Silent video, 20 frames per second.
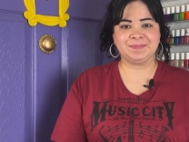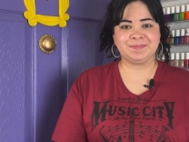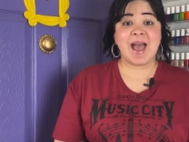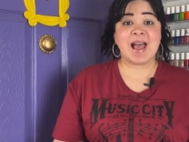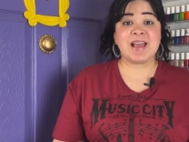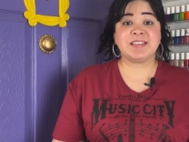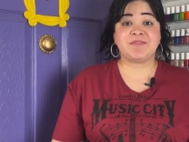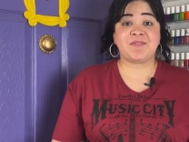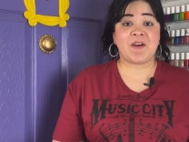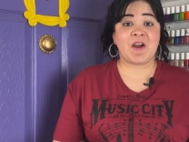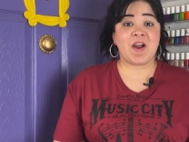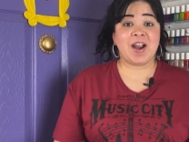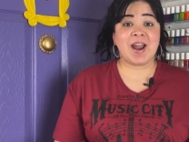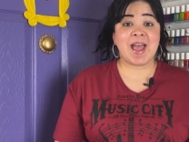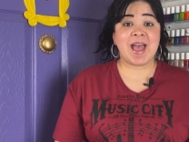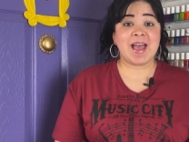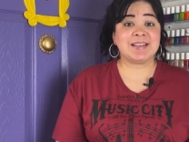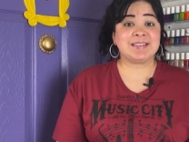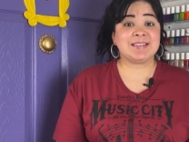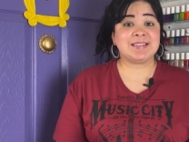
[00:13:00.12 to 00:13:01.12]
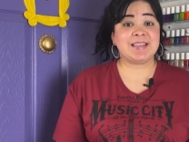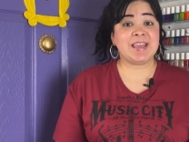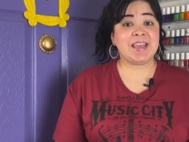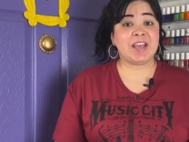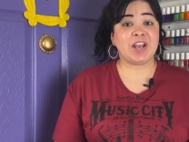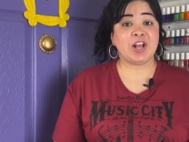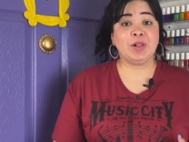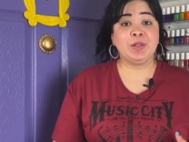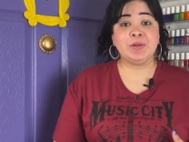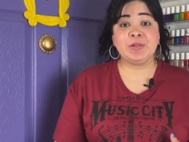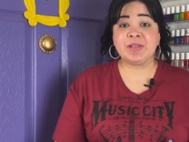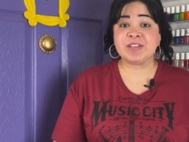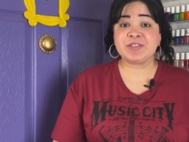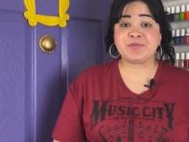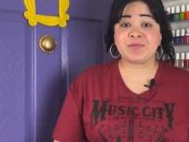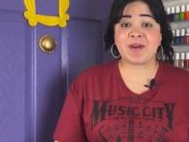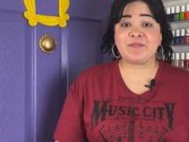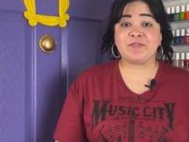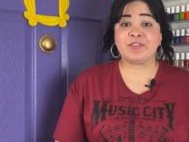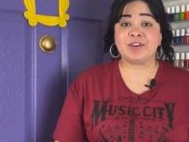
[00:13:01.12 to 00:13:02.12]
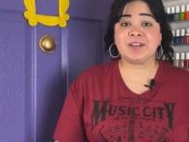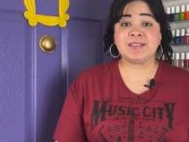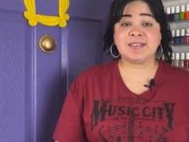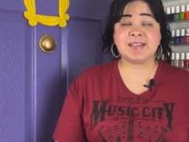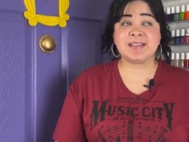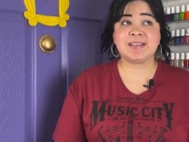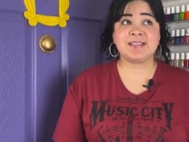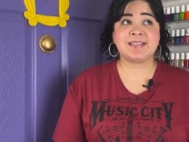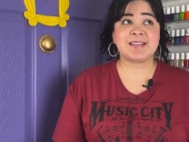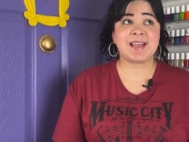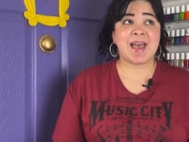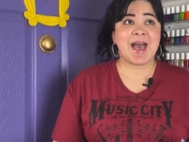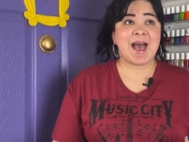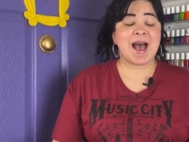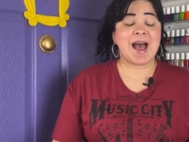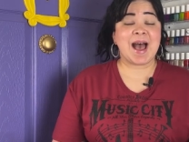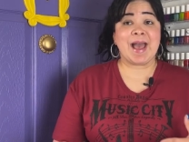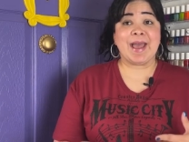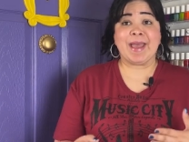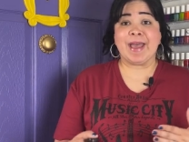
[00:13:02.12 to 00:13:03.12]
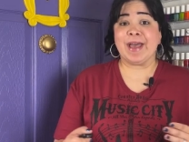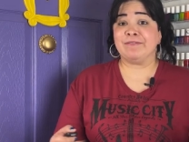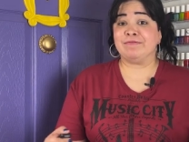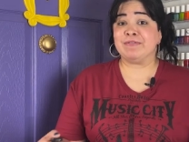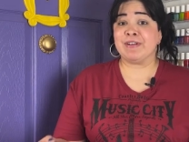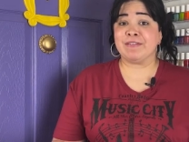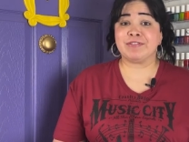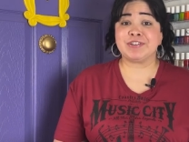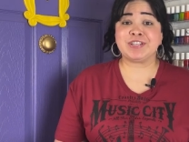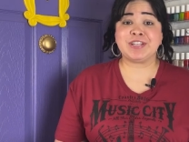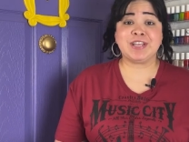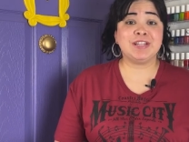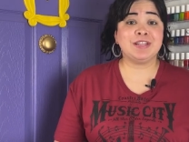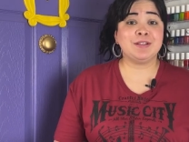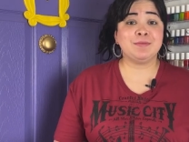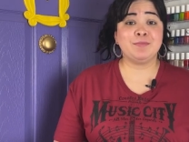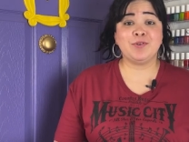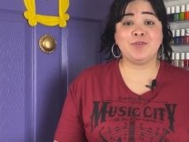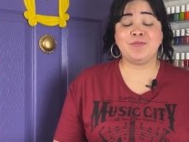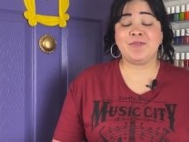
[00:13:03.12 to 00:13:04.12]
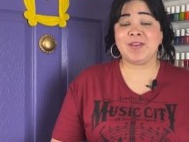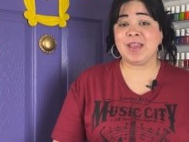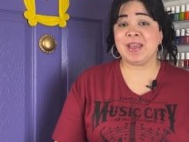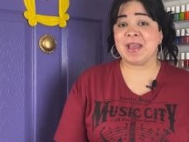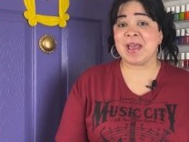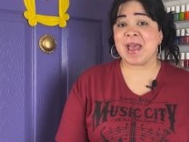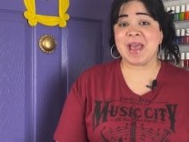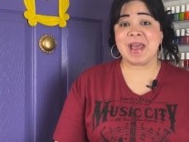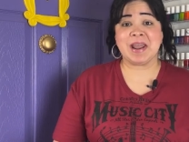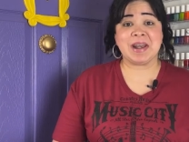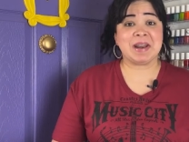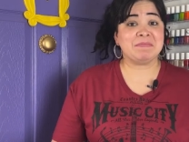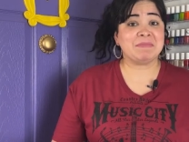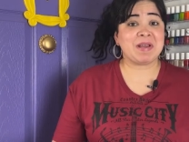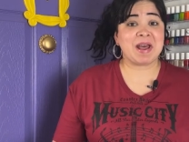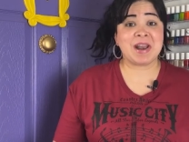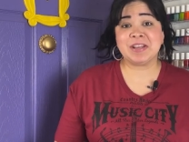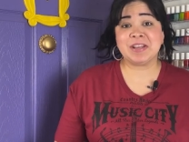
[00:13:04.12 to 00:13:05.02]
As far as the Clueless references, I have never seen the movie and I'm not